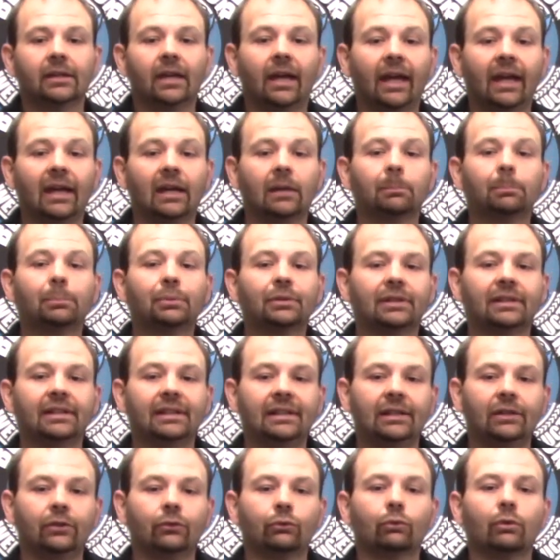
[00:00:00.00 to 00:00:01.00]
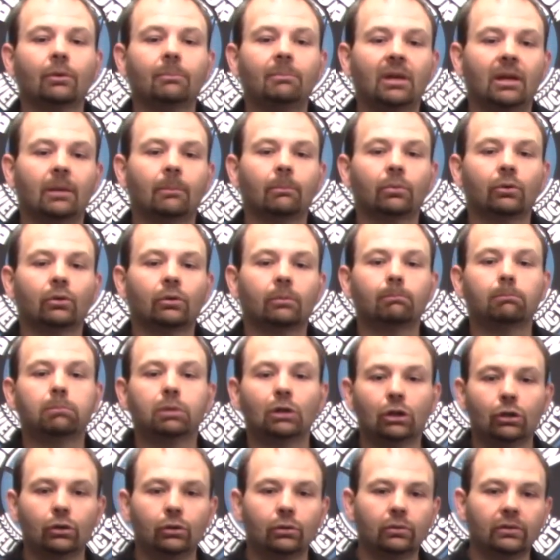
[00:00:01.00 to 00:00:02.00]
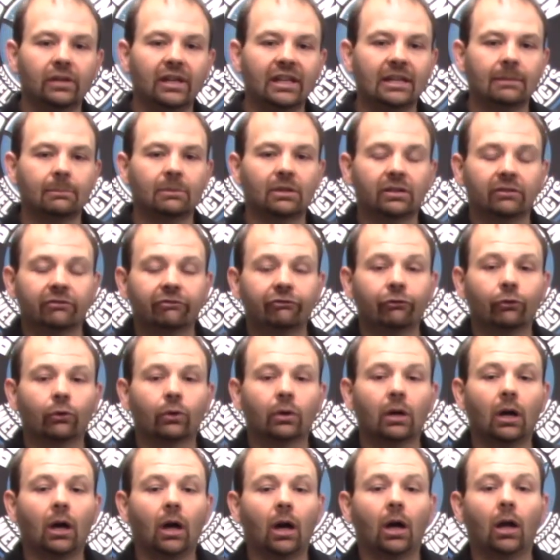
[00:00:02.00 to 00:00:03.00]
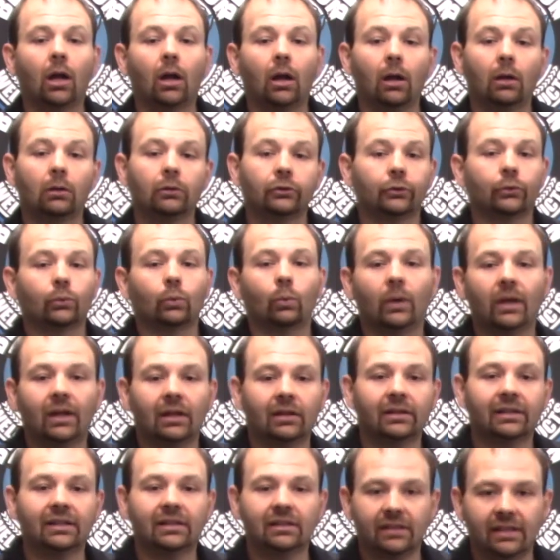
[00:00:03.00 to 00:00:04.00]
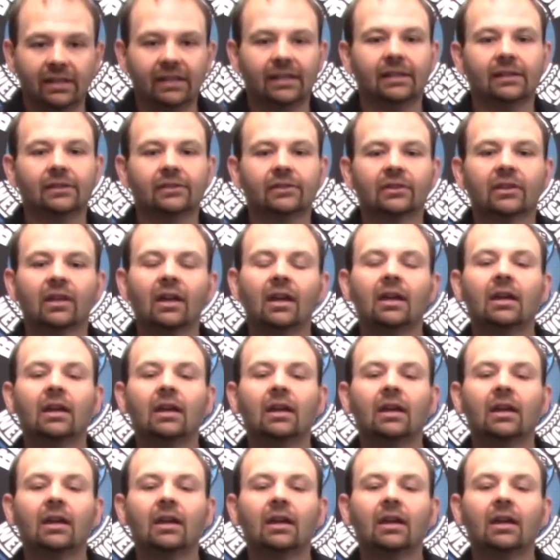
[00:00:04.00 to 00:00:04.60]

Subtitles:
and please remember Blue Demon for all your welding needs.